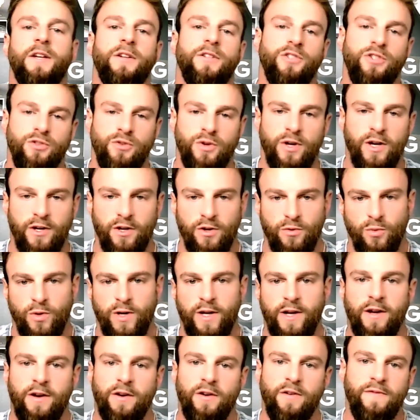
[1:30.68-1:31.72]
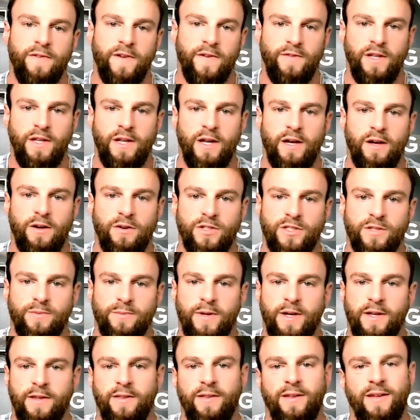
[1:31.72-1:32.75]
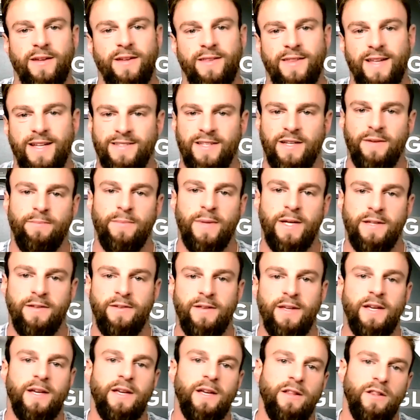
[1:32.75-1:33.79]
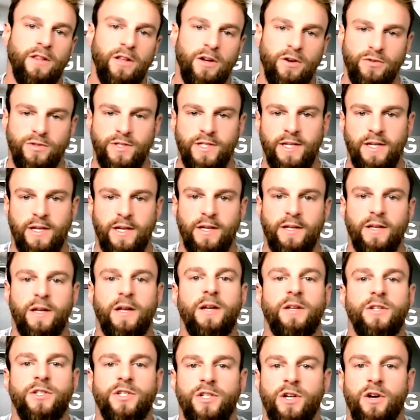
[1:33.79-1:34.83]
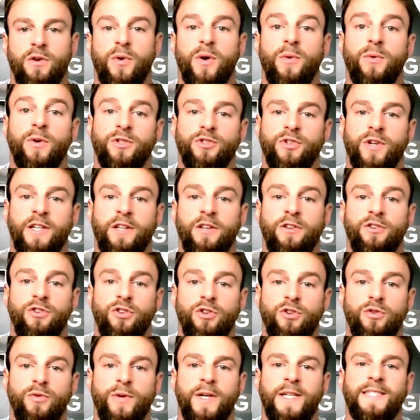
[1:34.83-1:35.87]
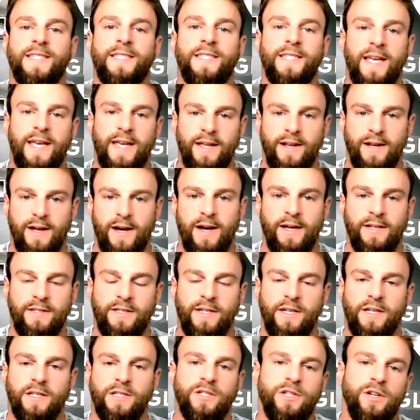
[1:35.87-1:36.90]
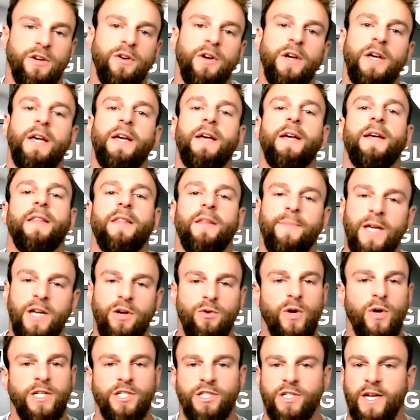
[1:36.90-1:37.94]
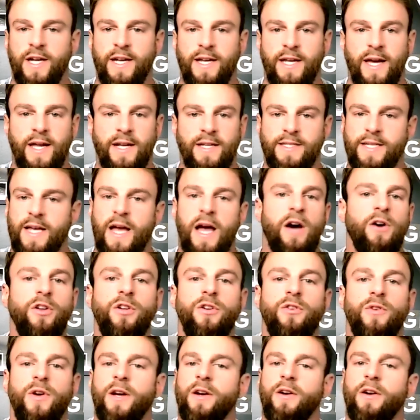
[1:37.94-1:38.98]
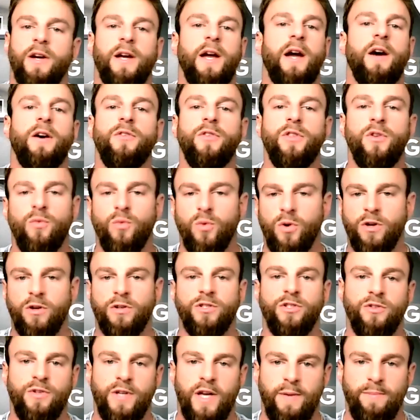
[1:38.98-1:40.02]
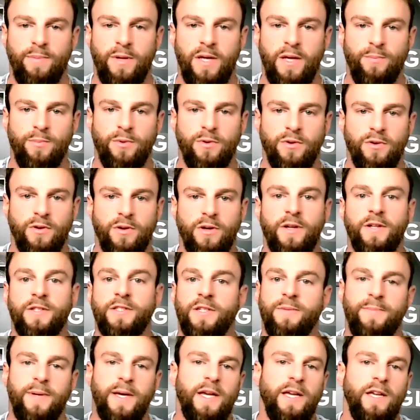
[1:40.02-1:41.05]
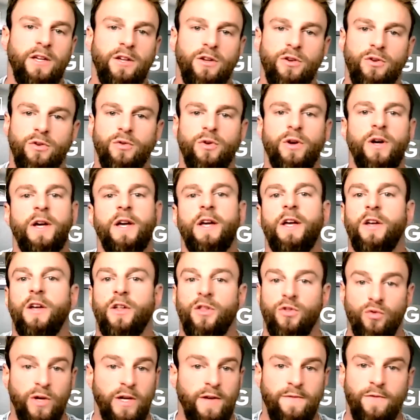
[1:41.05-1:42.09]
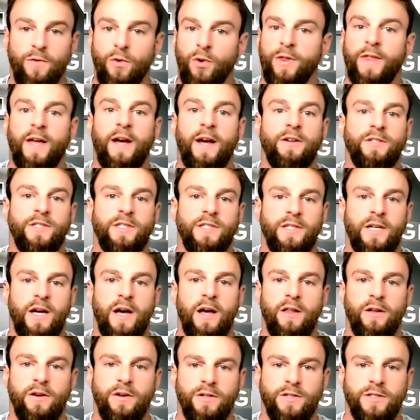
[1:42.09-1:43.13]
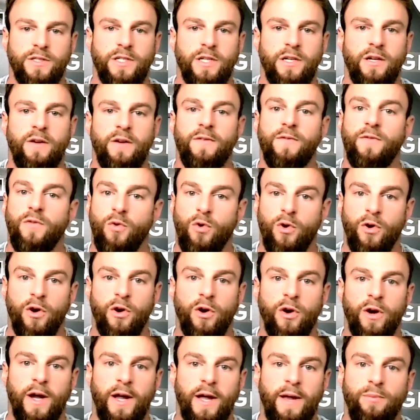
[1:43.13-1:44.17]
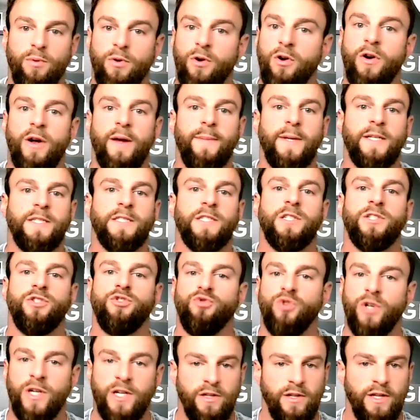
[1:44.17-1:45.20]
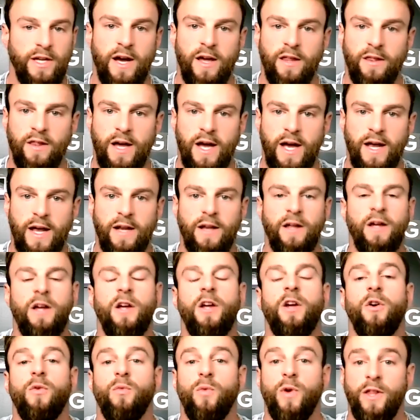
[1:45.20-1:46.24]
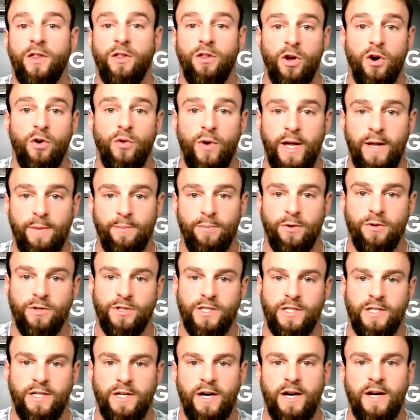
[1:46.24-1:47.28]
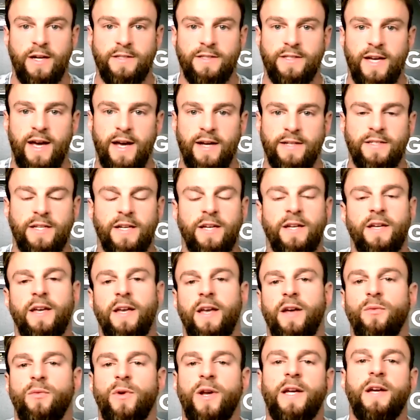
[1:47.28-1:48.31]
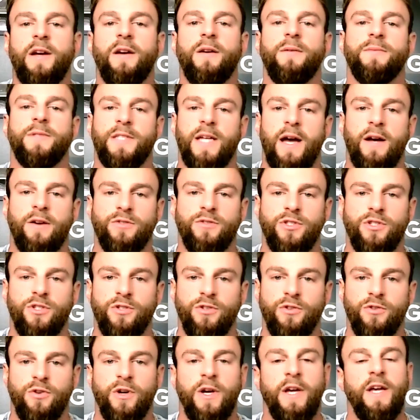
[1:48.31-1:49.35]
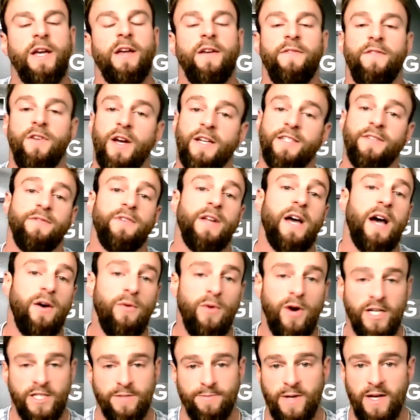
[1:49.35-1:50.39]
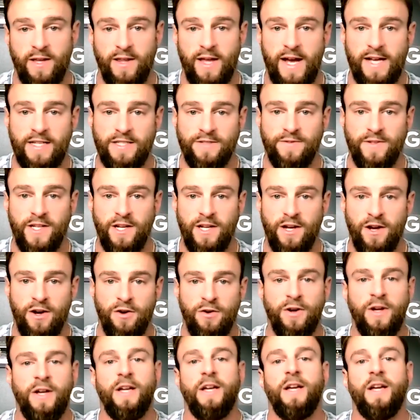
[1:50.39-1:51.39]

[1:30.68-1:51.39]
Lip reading: $200, $150 a month, that's like mid ticket, low ticket. So what we're trying to do is stay in high ticket. So the big question I get is, how in the world do you get people to pay you $3,000-$4,000 for a program that's strictly online with no in-person contact? And when it comes down to, if you guys have not watched my last video,